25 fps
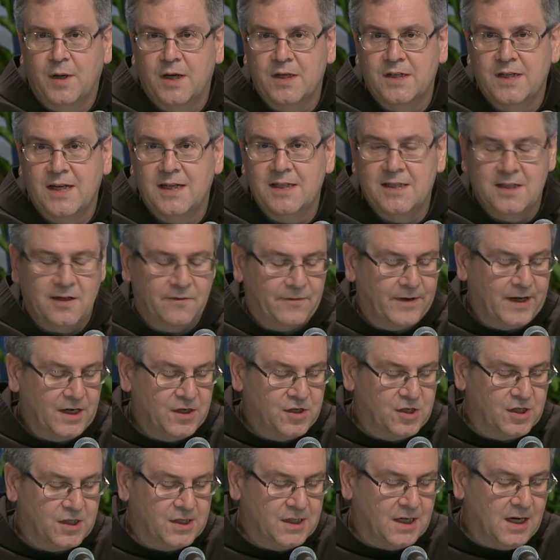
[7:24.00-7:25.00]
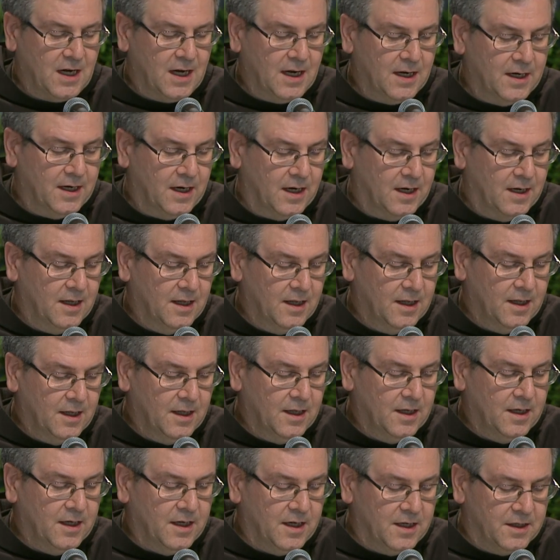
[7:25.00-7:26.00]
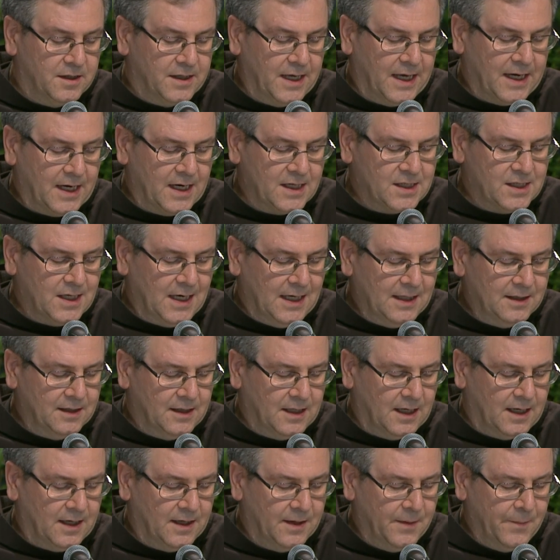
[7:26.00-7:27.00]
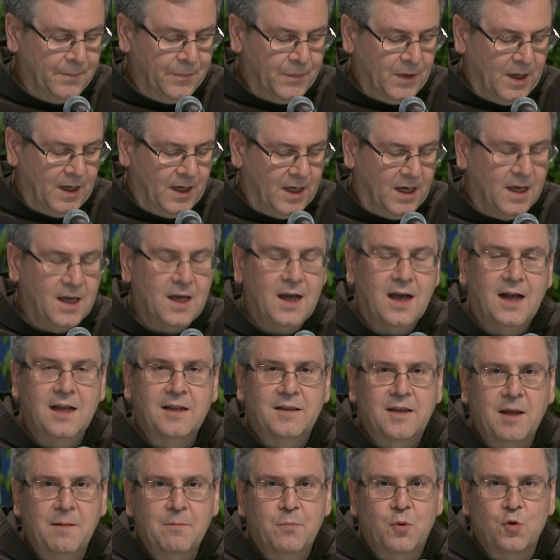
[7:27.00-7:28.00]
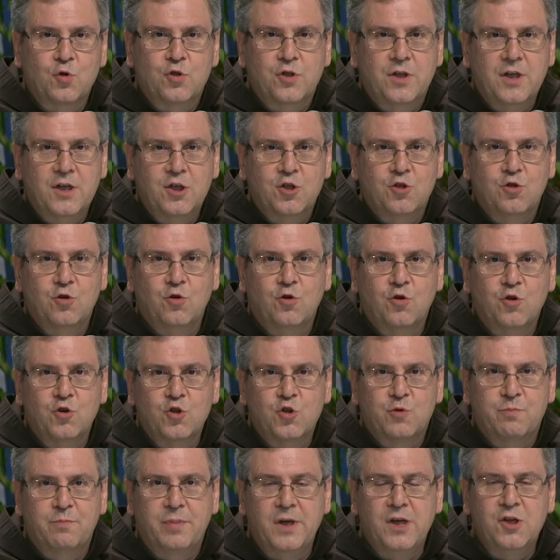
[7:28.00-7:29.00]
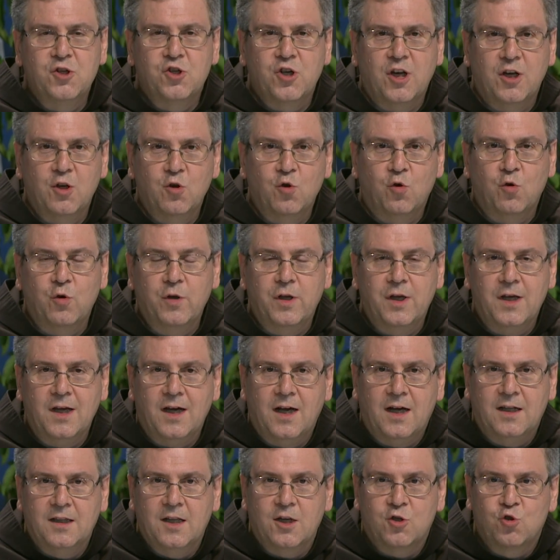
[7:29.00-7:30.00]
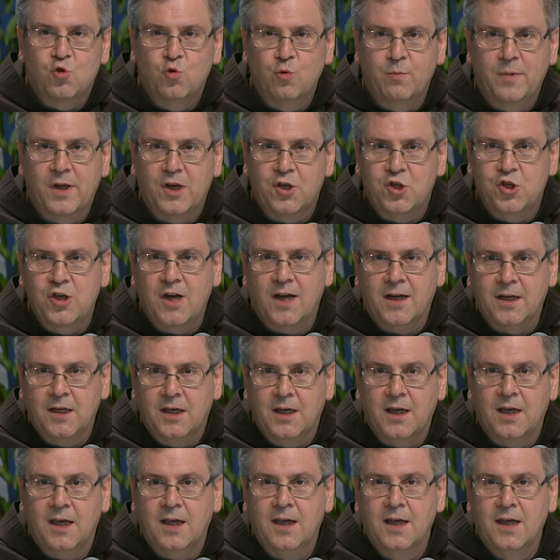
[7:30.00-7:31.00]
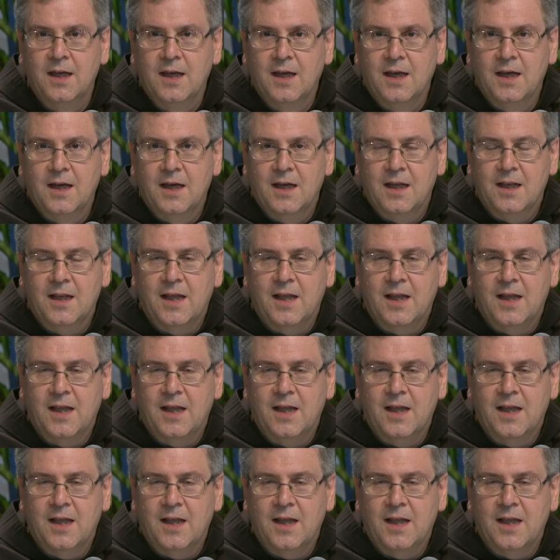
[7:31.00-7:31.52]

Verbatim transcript: the memory of eight hundred years of Fran- Franciscan presence in the Holy Land, and